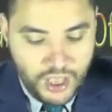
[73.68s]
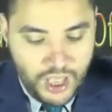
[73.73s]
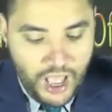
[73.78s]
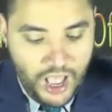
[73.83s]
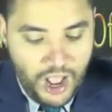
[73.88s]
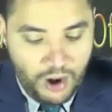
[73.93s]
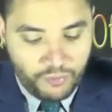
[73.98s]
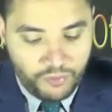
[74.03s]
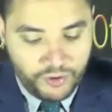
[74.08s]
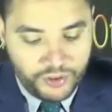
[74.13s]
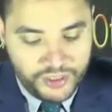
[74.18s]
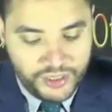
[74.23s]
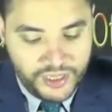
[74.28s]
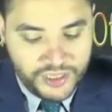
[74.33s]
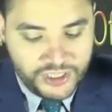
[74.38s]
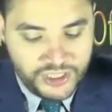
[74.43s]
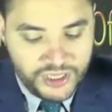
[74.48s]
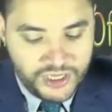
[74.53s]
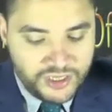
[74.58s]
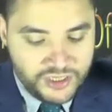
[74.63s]
Our
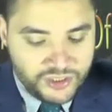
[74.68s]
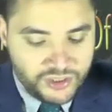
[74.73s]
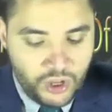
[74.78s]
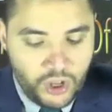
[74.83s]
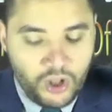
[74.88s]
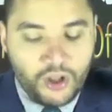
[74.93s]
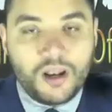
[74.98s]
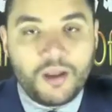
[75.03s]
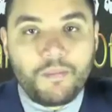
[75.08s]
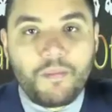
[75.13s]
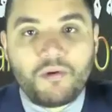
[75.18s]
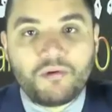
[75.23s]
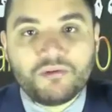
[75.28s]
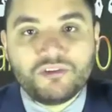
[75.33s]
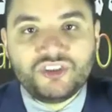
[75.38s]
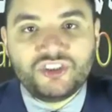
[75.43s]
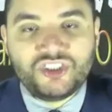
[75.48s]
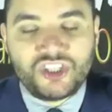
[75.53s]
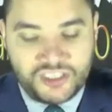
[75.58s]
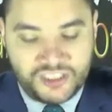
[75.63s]
religion is all
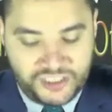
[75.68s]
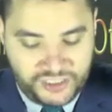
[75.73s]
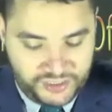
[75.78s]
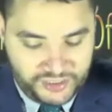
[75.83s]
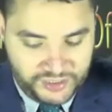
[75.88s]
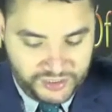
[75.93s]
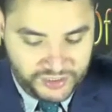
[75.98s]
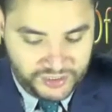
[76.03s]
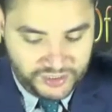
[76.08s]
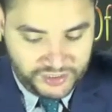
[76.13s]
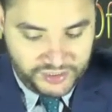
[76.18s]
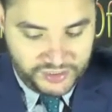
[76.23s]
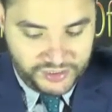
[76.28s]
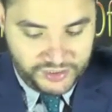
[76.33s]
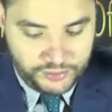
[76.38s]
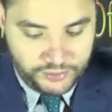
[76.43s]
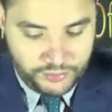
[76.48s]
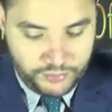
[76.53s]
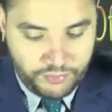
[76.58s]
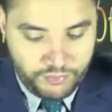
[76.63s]
about justice,